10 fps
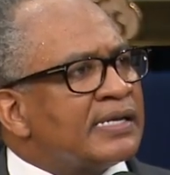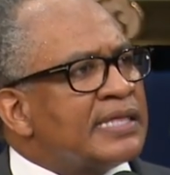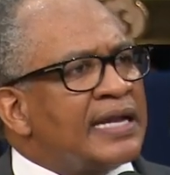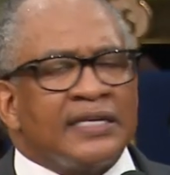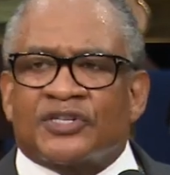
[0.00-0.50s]

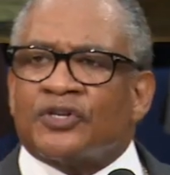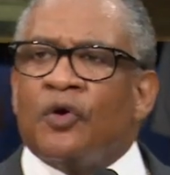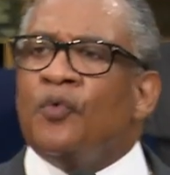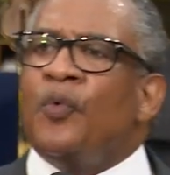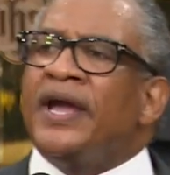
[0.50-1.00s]
that is so
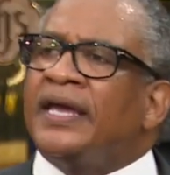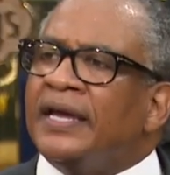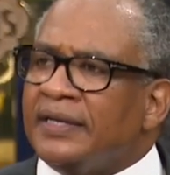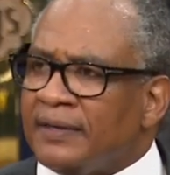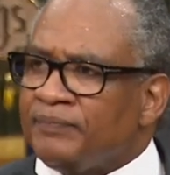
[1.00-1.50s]

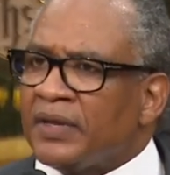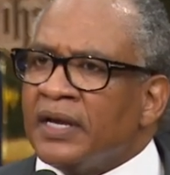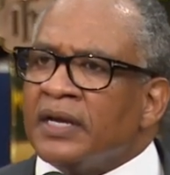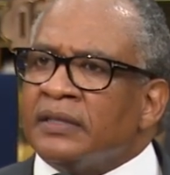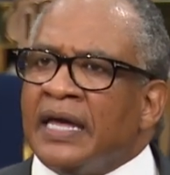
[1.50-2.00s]
wicked
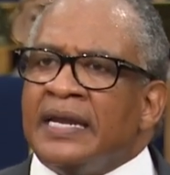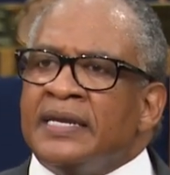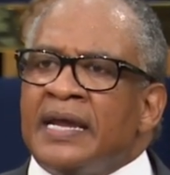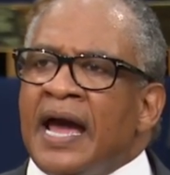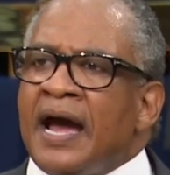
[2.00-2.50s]
that
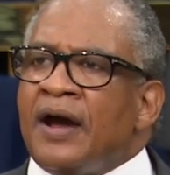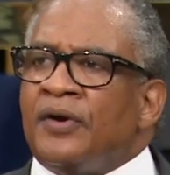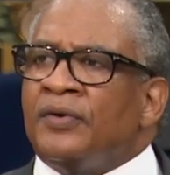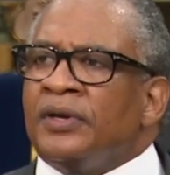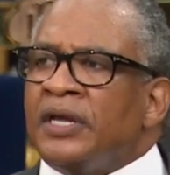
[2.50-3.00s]

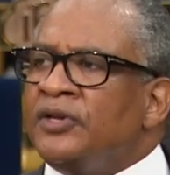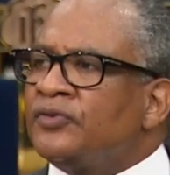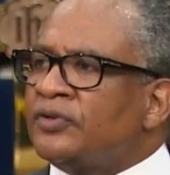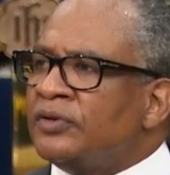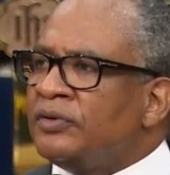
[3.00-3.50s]
now they
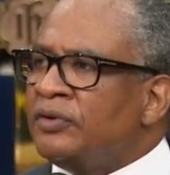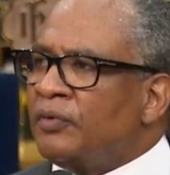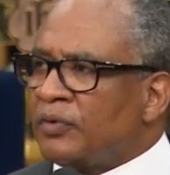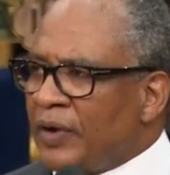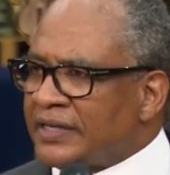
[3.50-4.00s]
used to you
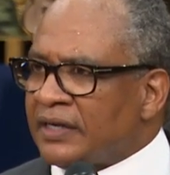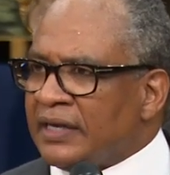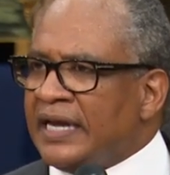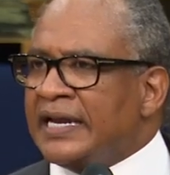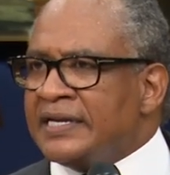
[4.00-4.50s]
would know, wait till
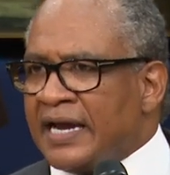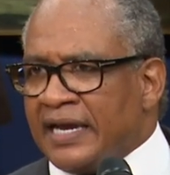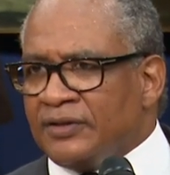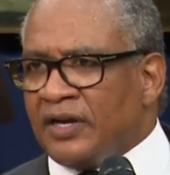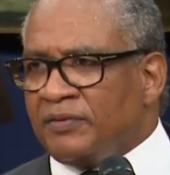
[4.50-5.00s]
late at
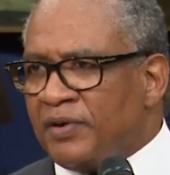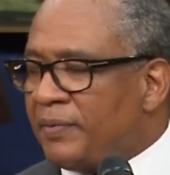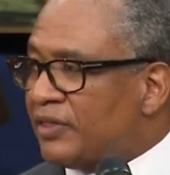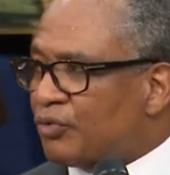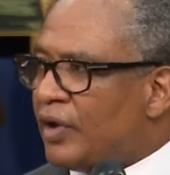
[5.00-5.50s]
night. You had to be up
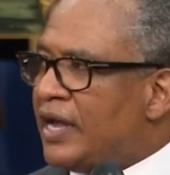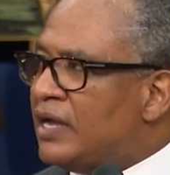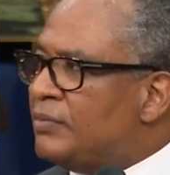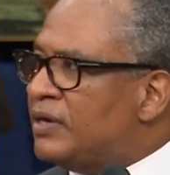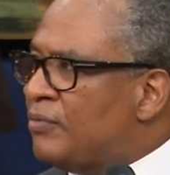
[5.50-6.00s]
at 3
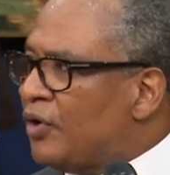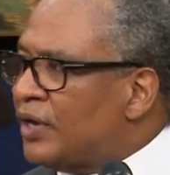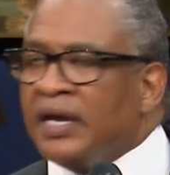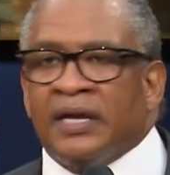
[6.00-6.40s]
a.m. in the morning.